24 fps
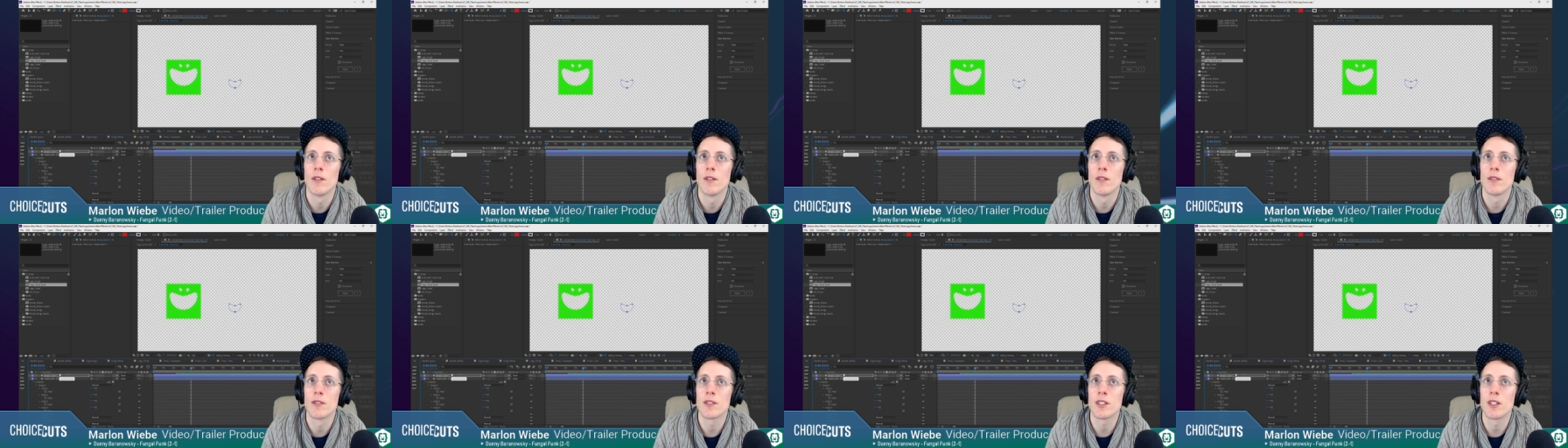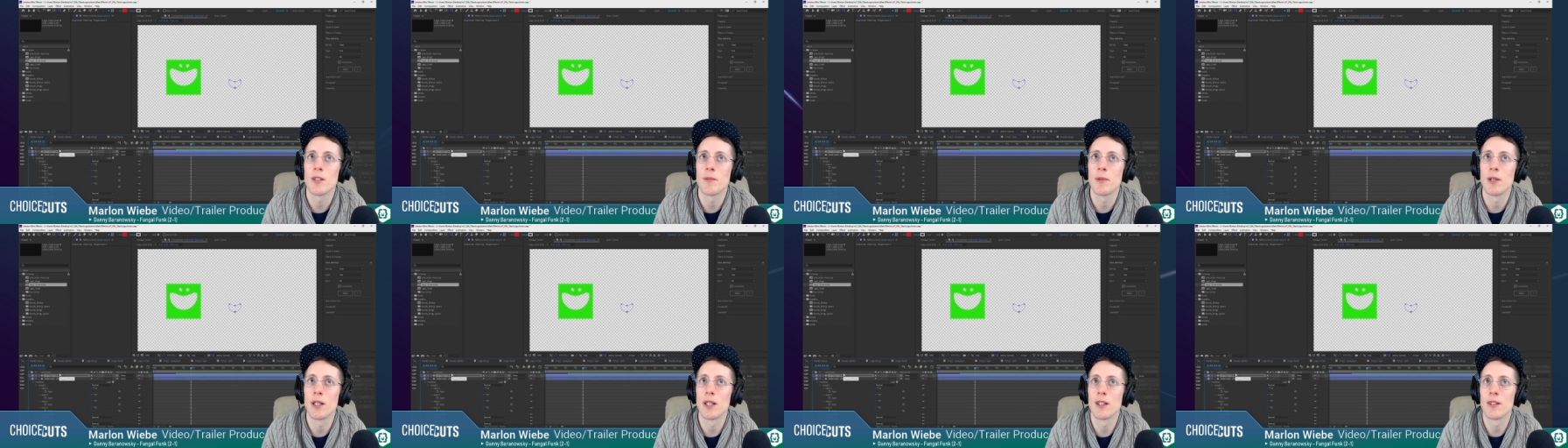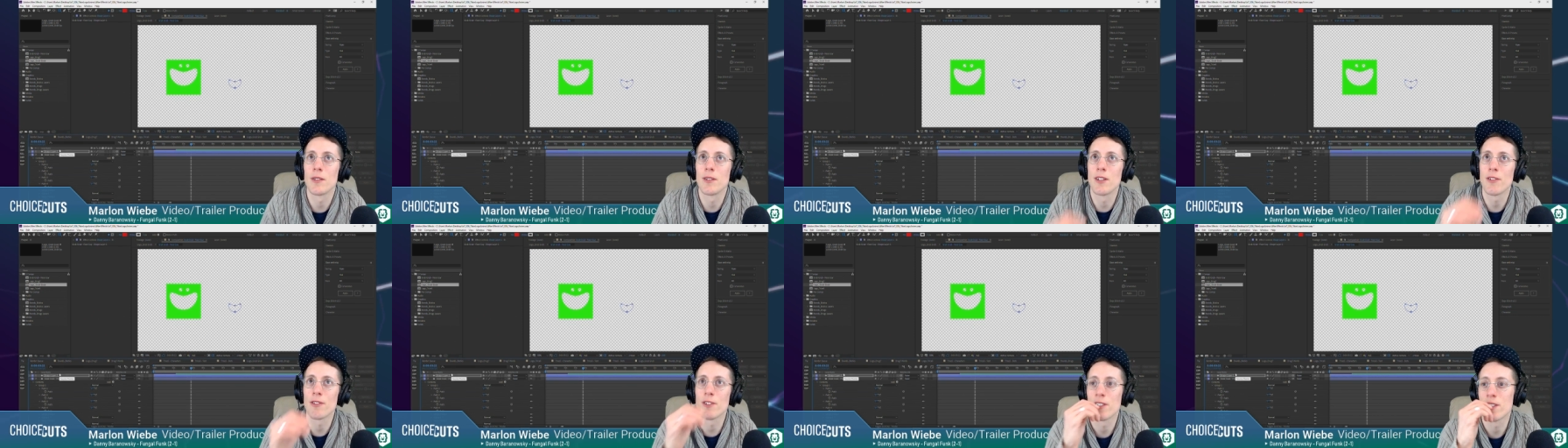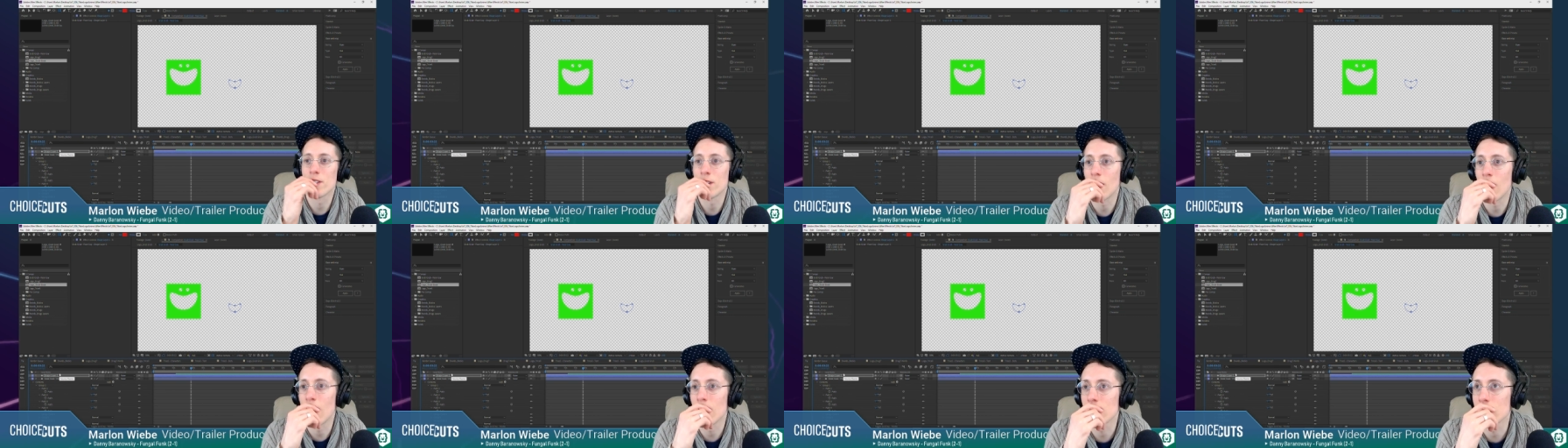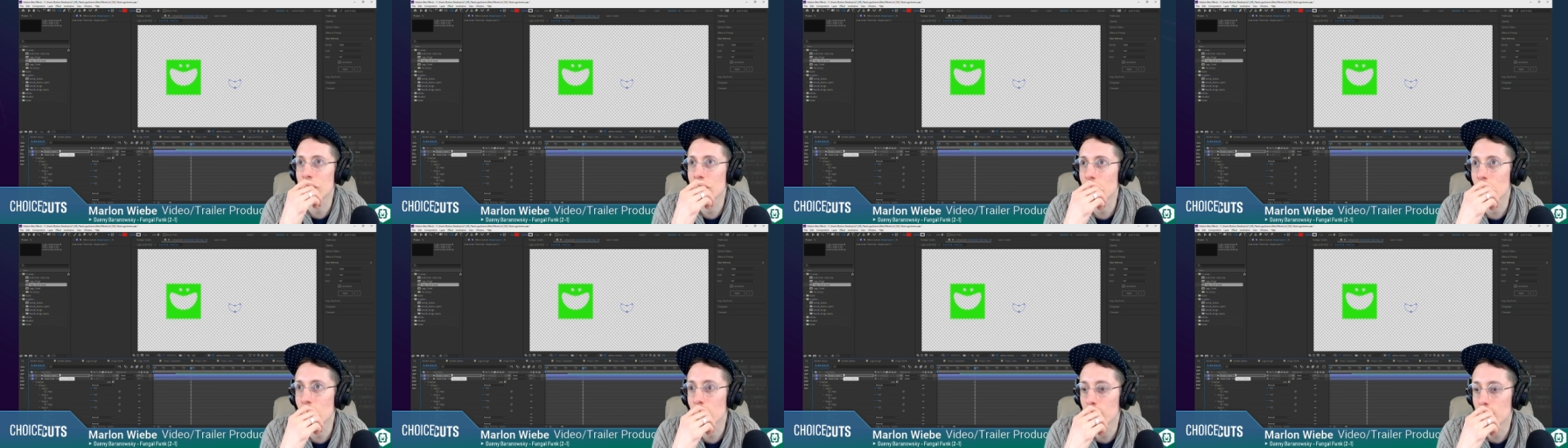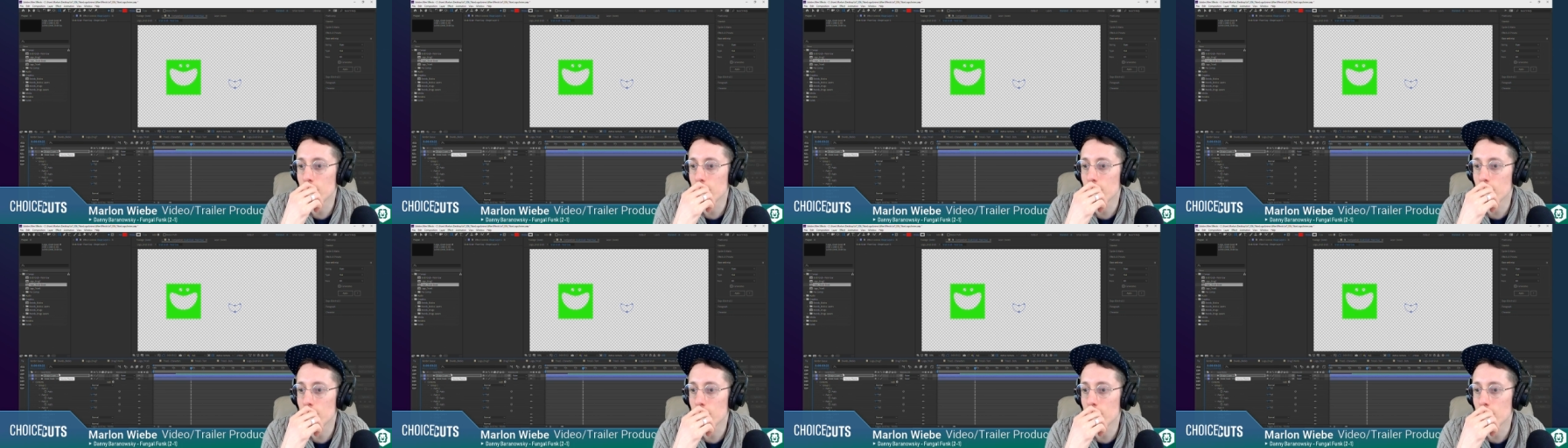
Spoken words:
Gonna be a different size though.